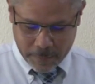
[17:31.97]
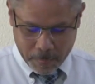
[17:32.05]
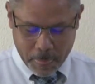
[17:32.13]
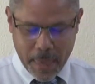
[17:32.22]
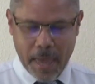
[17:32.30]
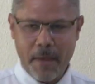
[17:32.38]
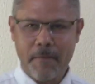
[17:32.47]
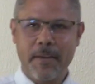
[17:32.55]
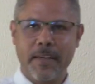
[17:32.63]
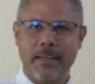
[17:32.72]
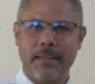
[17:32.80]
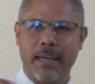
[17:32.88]

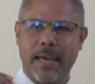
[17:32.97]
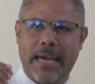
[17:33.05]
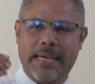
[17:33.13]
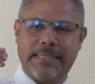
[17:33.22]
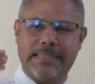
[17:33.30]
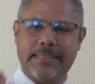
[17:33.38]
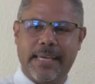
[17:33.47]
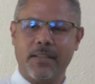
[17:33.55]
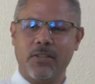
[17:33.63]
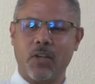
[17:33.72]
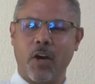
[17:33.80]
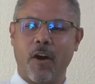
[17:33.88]
Having a
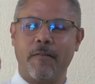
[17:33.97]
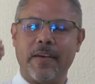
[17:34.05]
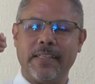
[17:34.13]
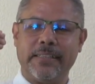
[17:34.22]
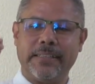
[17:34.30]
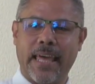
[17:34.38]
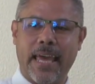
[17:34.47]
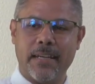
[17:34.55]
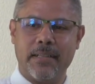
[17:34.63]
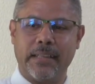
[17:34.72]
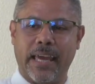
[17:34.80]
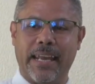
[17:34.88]
sense of a
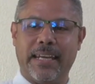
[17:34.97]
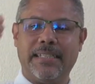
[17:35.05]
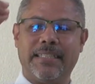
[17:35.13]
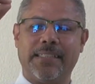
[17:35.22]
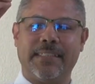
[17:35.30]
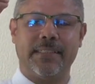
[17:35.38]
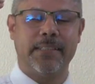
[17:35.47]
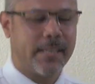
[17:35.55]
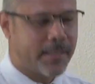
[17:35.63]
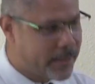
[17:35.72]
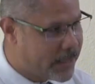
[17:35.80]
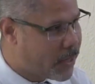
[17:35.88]
standard and
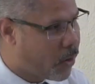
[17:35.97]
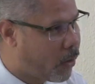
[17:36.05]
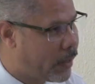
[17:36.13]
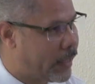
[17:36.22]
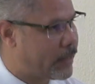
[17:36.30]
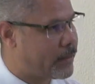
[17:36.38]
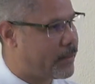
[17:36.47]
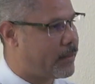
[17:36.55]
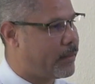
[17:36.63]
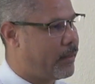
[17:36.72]
insisting on it.